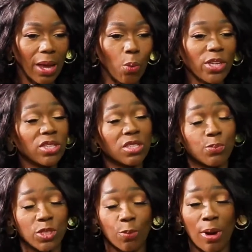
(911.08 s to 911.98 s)
which is a
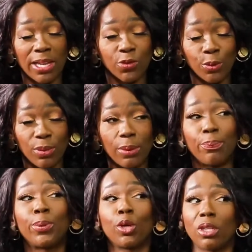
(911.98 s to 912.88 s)
surprise for me,
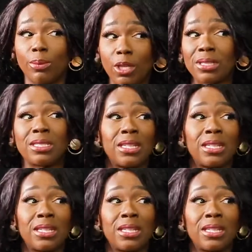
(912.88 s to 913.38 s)
purely because I